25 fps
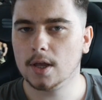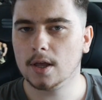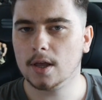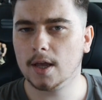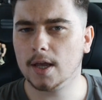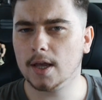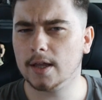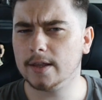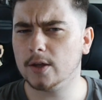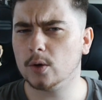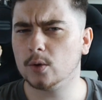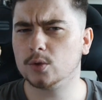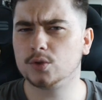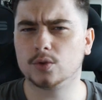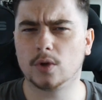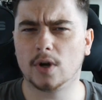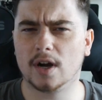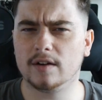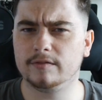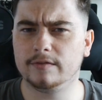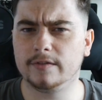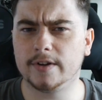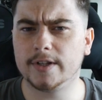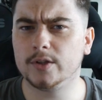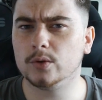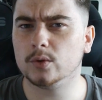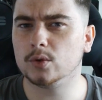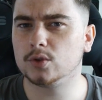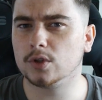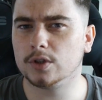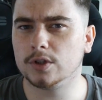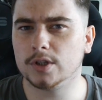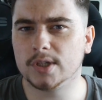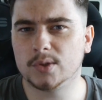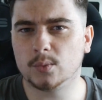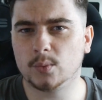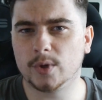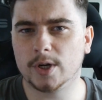They also have videos
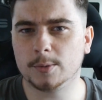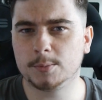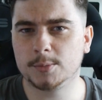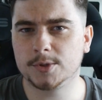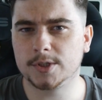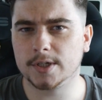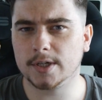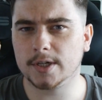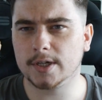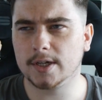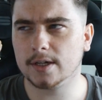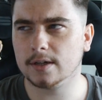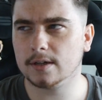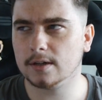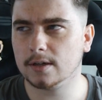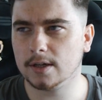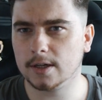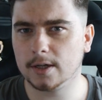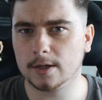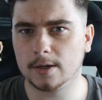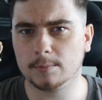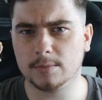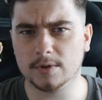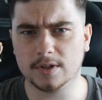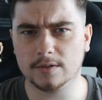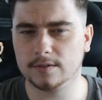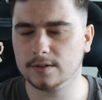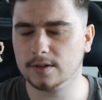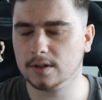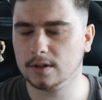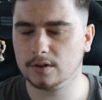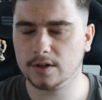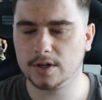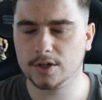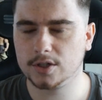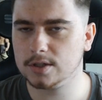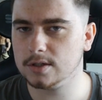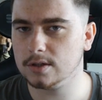on their website, I believe it
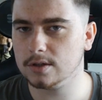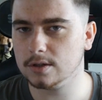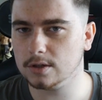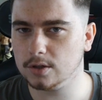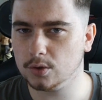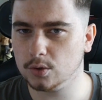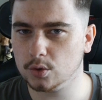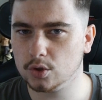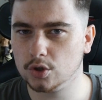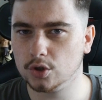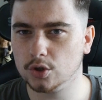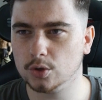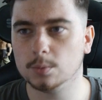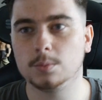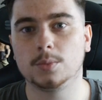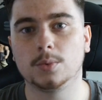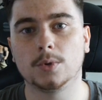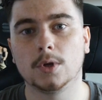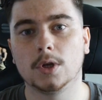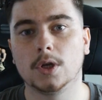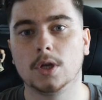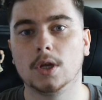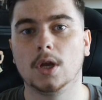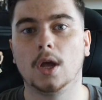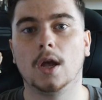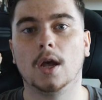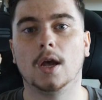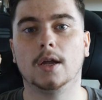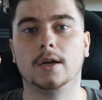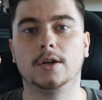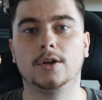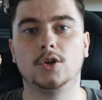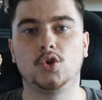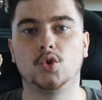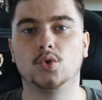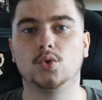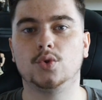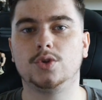directs to their YouTube, and
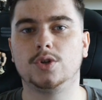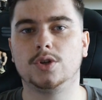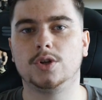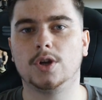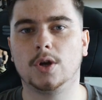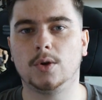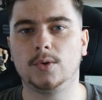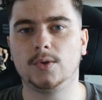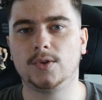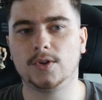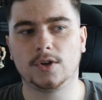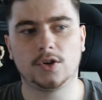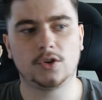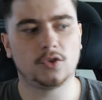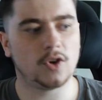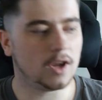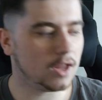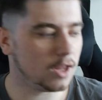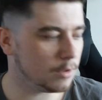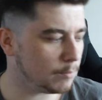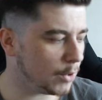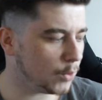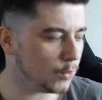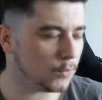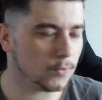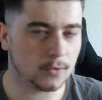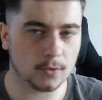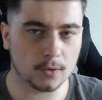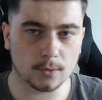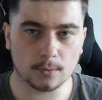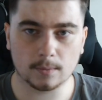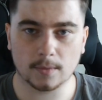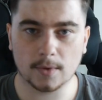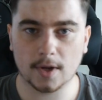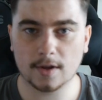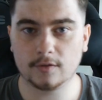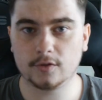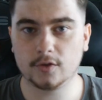it shows you how to correctly mount
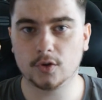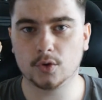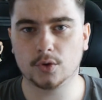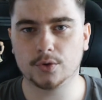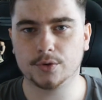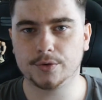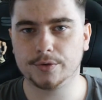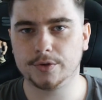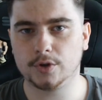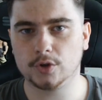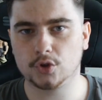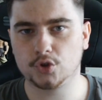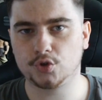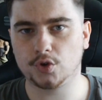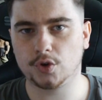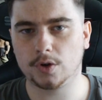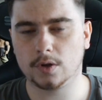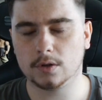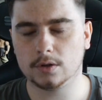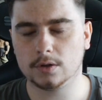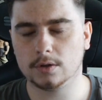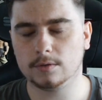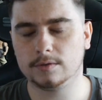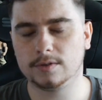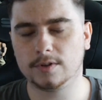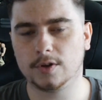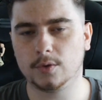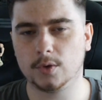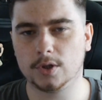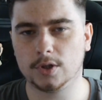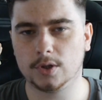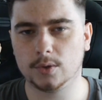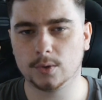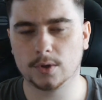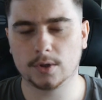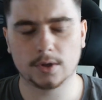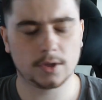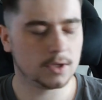them if you're struggling with how to
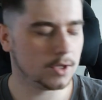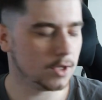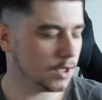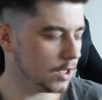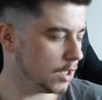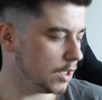do it.